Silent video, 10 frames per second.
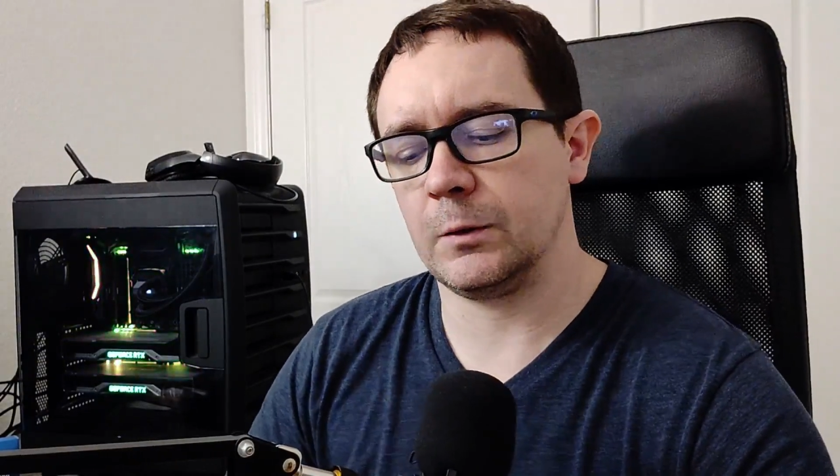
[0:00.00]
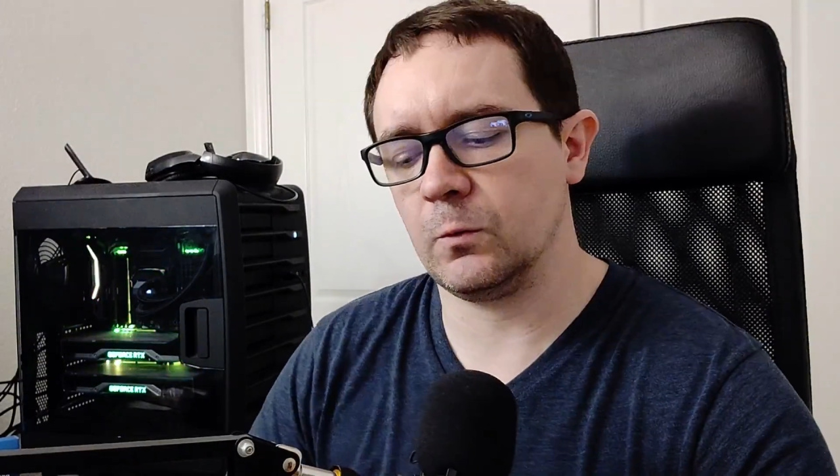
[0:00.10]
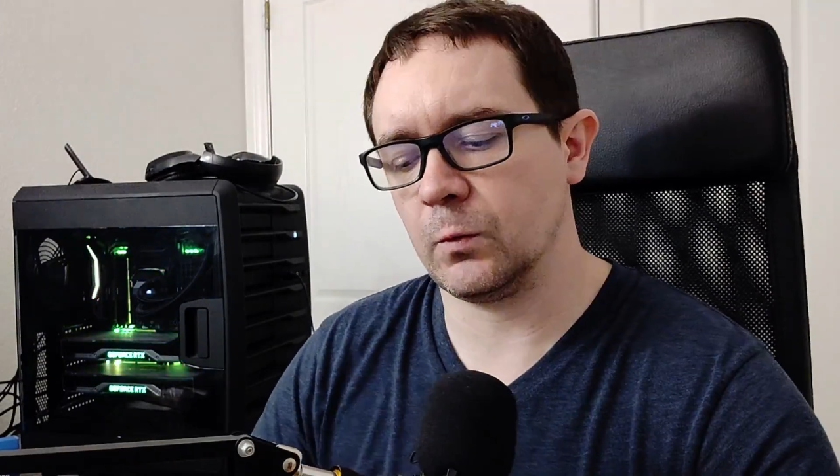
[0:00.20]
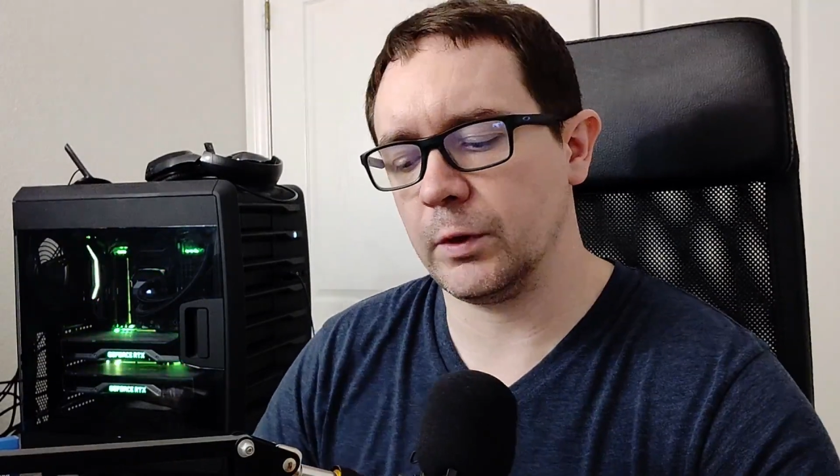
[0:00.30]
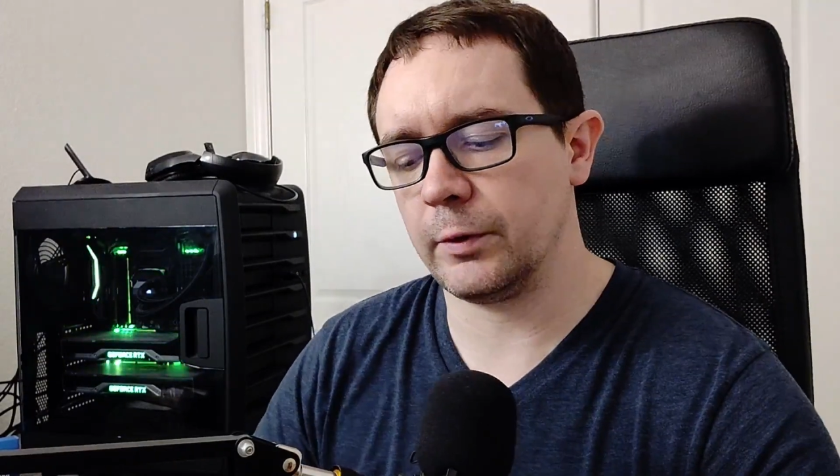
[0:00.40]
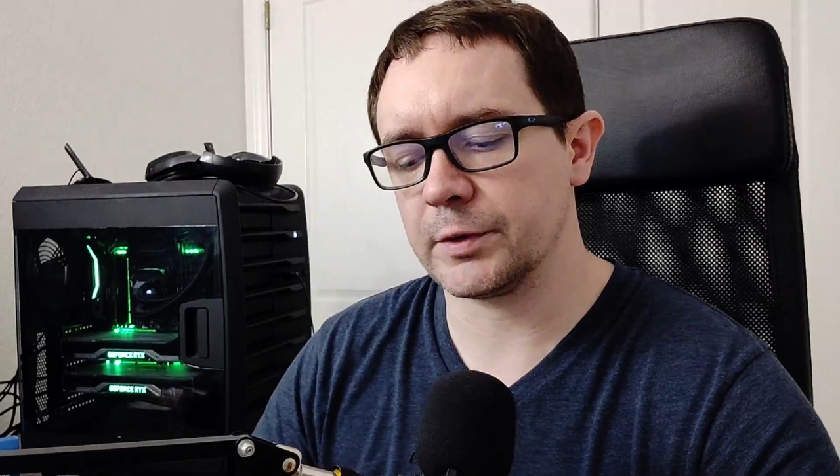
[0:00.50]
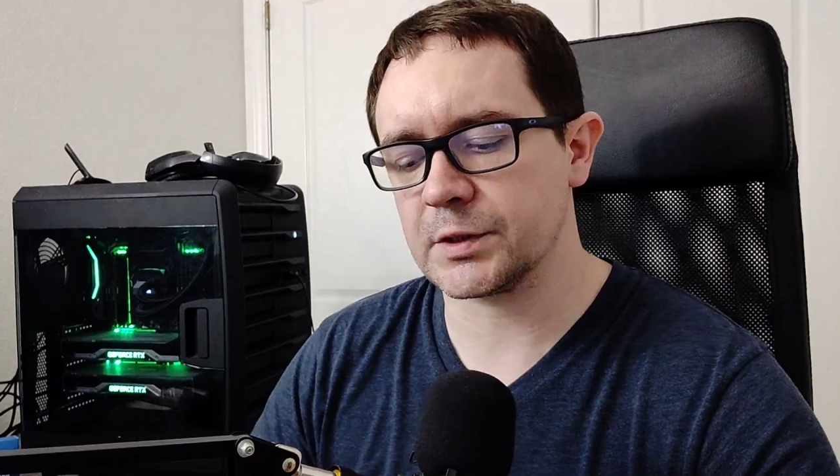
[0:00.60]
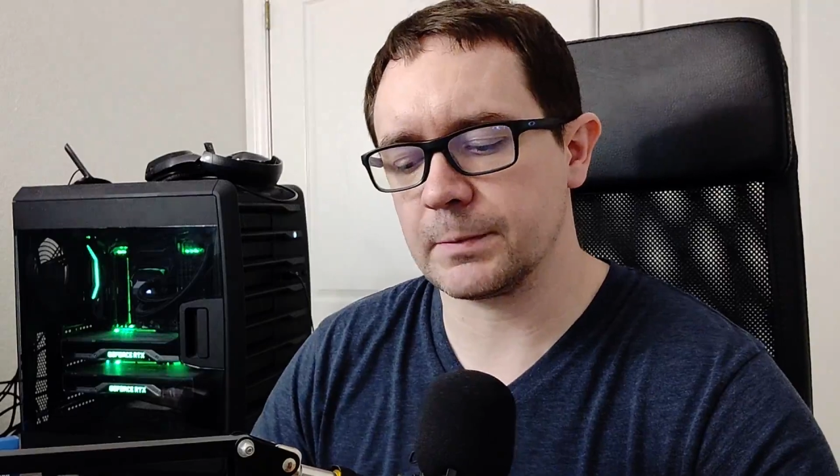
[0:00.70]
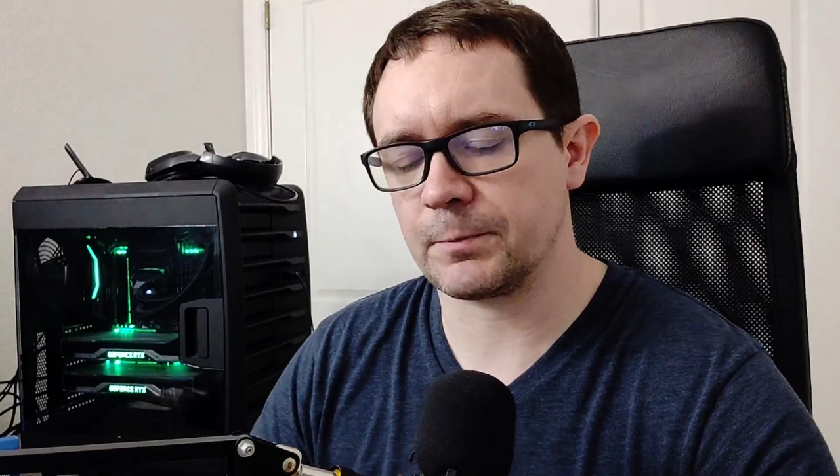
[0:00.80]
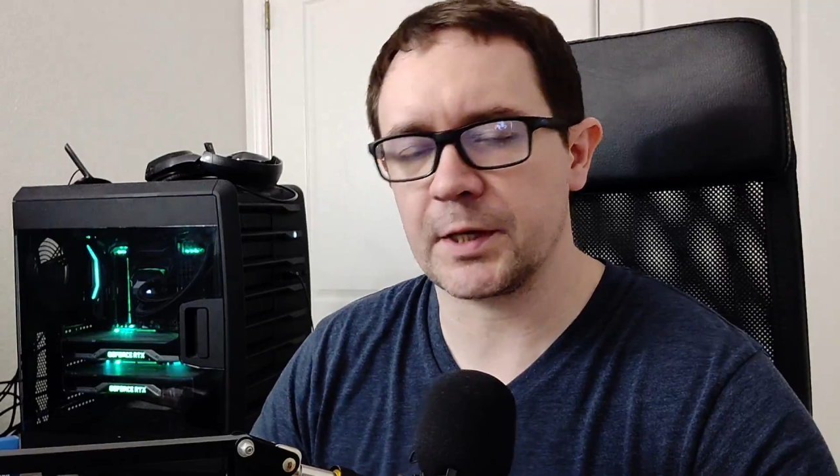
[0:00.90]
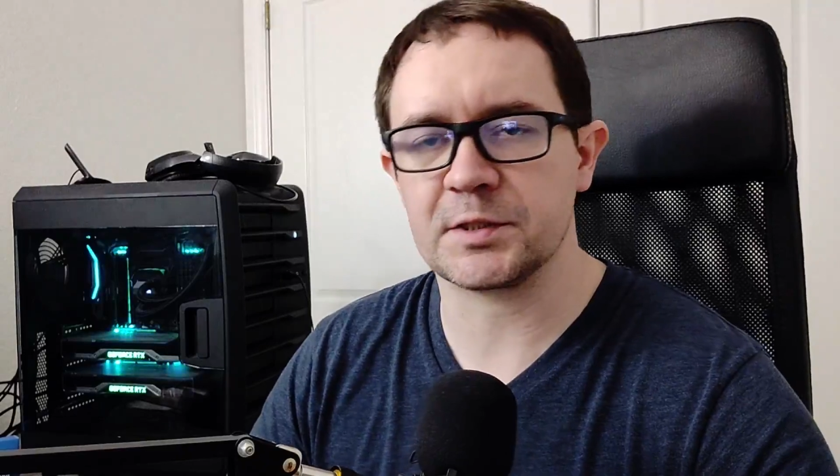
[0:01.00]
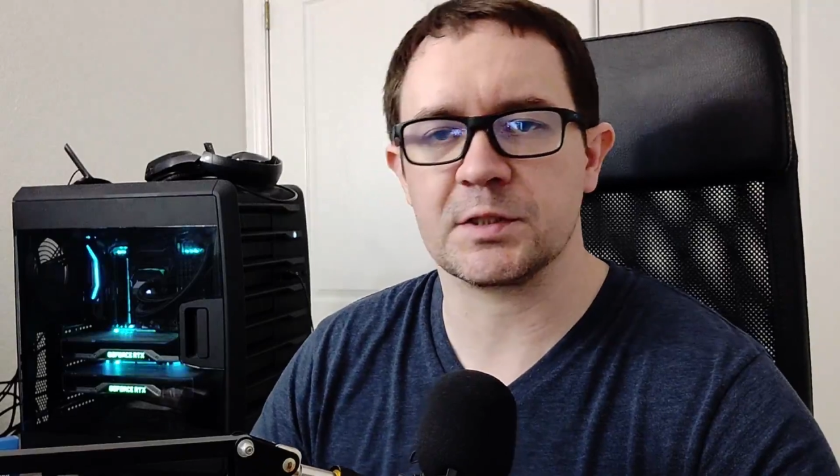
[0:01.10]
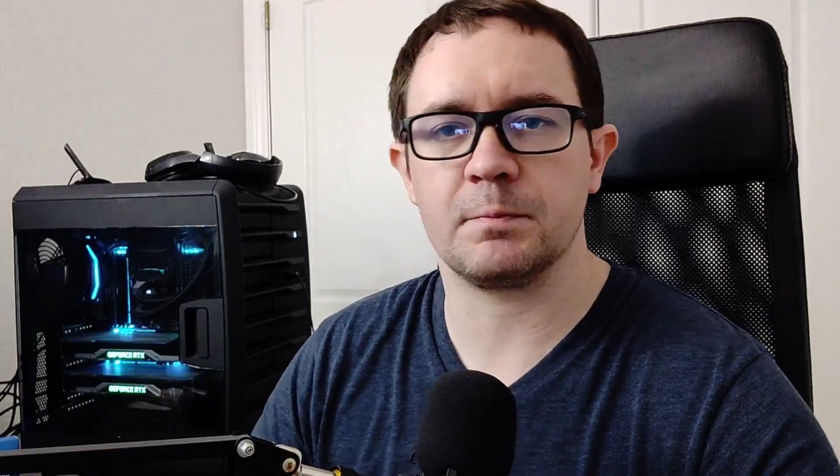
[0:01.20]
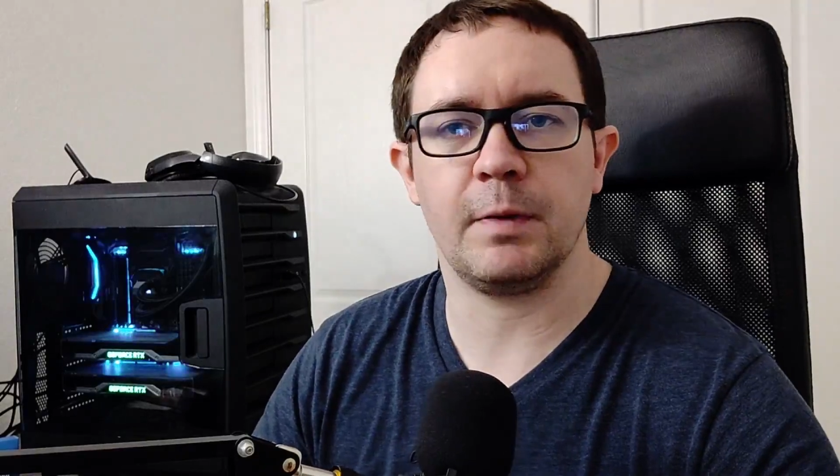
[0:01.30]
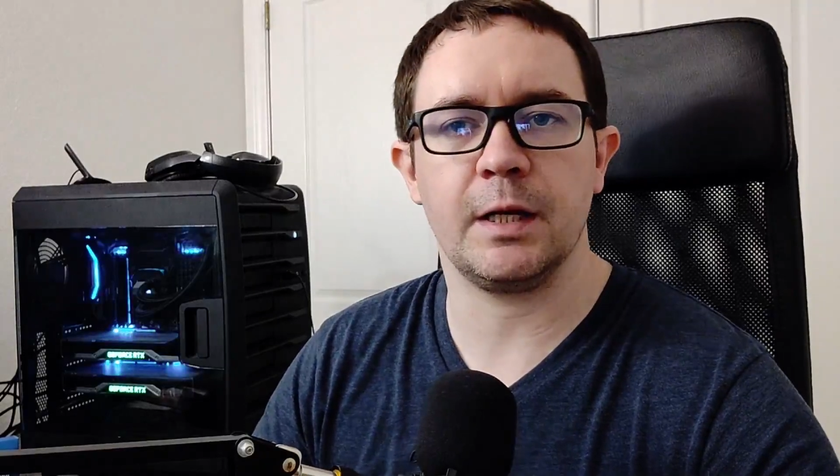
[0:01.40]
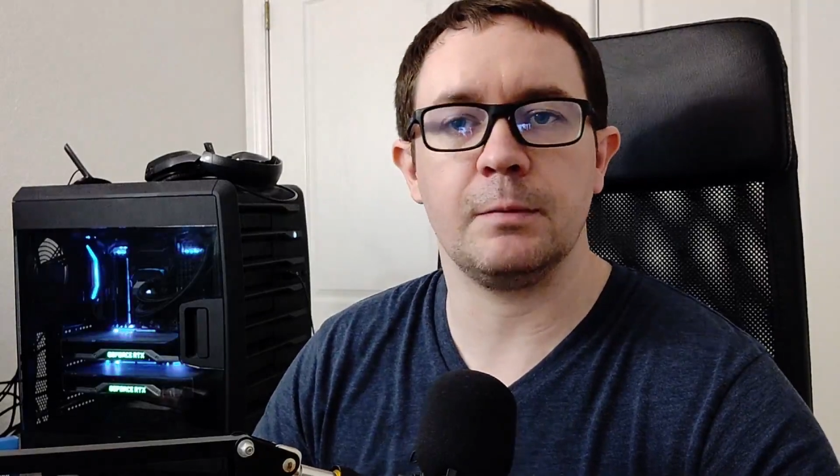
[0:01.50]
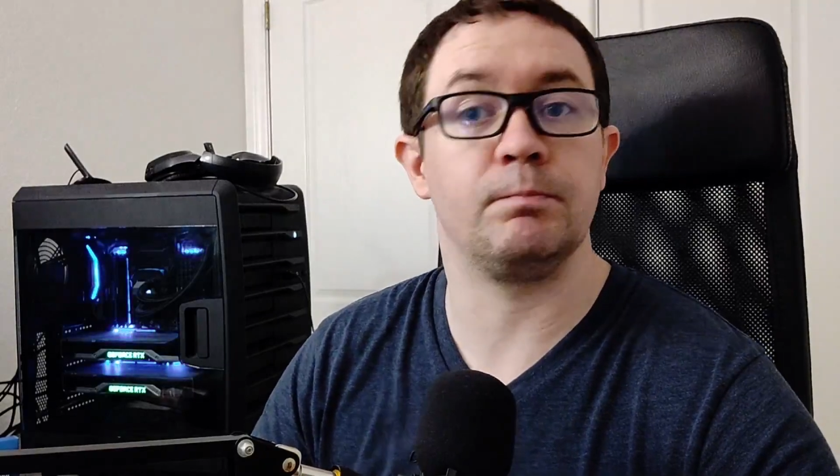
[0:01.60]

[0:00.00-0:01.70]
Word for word: you will notice the presence of many